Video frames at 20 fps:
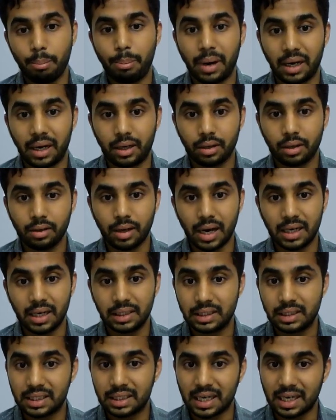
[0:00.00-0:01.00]
better
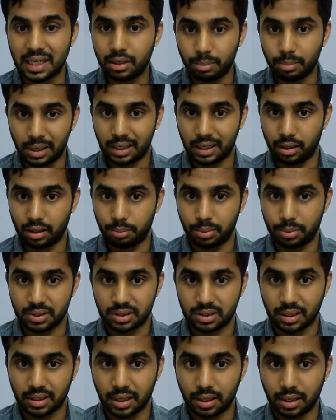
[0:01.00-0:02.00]
and trained medical
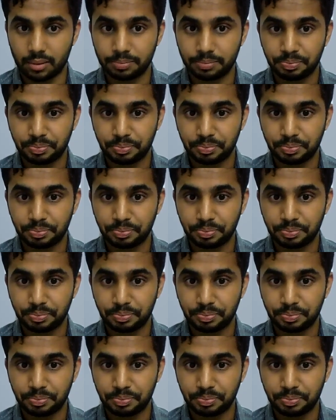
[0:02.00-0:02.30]
personnel.